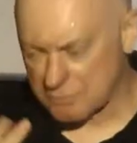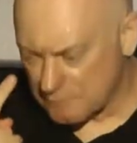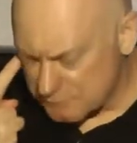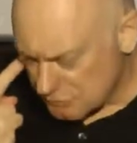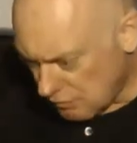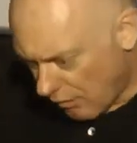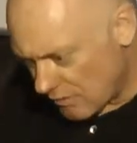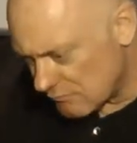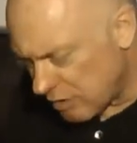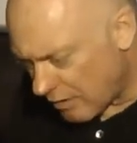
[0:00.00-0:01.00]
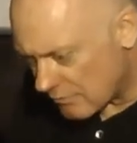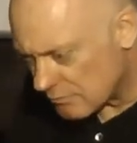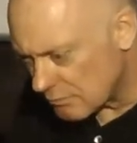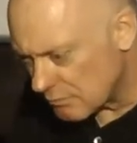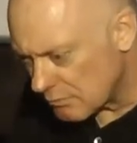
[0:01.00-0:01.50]
brothers and recognized
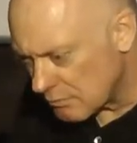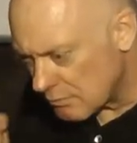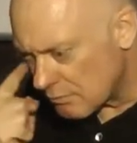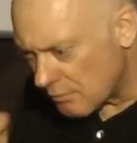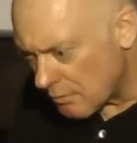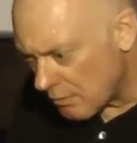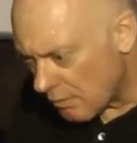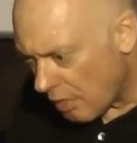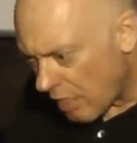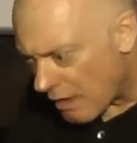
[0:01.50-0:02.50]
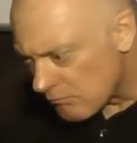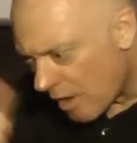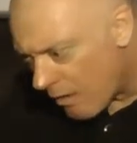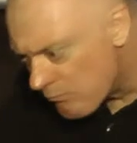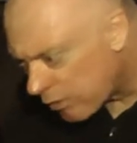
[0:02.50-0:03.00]
them, but he
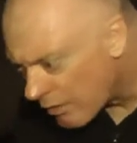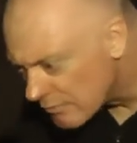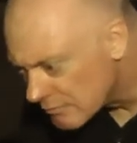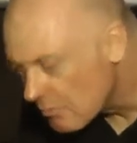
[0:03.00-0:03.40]
treated them like